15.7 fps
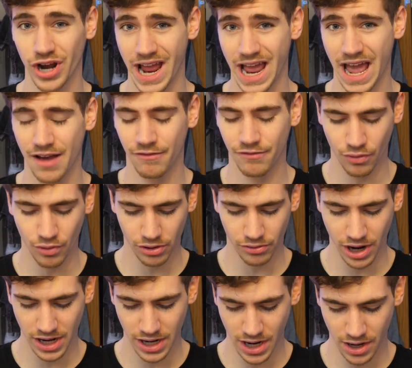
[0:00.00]
I have for it
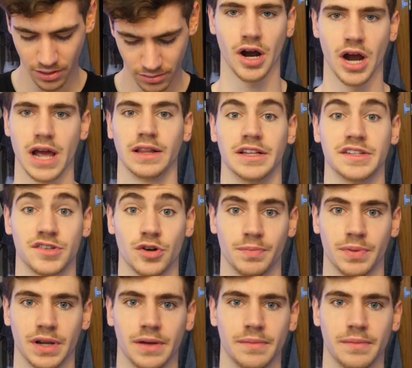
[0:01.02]
right now. All right, let's open